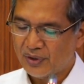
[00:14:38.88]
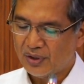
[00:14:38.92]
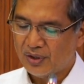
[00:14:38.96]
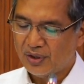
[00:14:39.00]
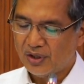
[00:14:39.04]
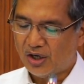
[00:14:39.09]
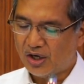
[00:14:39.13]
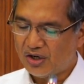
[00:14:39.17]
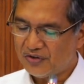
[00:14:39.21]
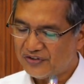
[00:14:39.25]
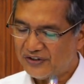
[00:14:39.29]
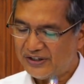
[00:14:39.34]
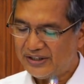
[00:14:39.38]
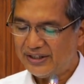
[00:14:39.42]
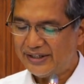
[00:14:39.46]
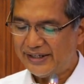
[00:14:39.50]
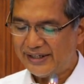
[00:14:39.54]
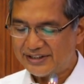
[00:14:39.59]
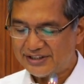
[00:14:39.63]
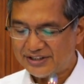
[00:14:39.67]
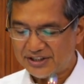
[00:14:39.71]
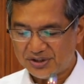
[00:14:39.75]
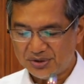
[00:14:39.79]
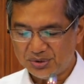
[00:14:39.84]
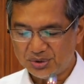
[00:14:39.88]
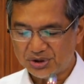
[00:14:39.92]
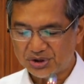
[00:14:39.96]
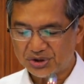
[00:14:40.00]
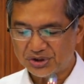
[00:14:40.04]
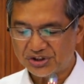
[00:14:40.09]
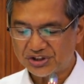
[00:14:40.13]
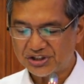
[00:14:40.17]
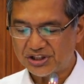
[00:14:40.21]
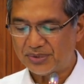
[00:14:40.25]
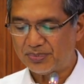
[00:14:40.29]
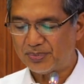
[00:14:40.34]
Often, the
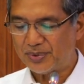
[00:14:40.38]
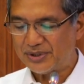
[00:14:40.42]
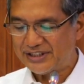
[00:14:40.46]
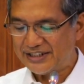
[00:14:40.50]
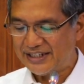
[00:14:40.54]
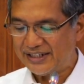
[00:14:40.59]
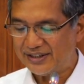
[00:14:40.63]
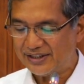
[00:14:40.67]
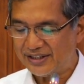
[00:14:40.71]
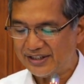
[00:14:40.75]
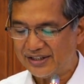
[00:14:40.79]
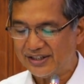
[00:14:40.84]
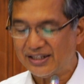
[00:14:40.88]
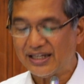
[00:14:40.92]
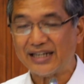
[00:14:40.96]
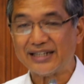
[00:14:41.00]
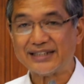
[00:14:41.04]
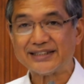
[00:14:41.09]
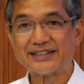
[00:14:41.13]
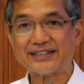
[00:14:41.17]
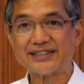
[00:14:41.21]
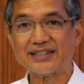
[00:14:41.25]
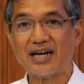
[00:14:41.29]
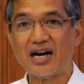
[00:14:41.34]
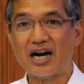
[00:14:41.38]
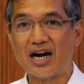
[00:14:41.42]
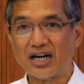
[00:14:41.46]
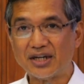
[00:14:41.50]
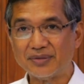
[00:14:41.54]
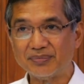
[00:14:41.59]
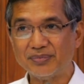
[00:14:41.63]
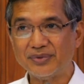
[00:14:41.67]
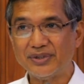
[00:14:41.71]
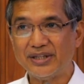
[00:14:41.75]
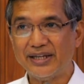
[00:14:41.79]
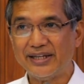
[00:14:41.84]
executions are presented as
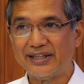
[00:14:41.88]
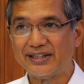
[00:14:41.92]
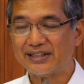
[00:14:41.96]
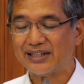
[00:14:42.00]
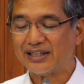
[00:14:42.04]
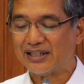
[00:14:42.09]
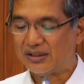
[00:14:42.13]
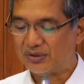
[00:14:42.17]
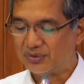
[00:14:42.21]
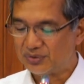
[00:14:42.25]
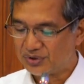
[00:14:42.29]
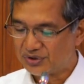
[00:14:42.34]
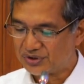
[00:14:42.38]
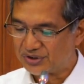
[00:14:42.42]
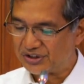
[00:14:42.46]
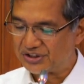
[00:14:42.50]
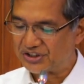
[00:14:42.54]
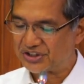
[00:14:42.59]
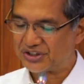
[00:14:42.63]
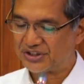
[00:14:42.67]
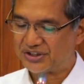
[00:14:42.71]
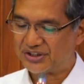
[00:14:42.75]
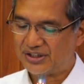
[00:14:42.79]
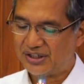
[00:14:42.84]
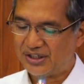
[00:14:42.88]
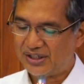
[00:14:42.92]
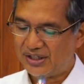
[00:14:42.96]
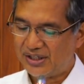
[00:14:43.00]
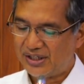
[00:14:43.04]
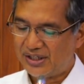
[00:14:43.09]
armed encounters,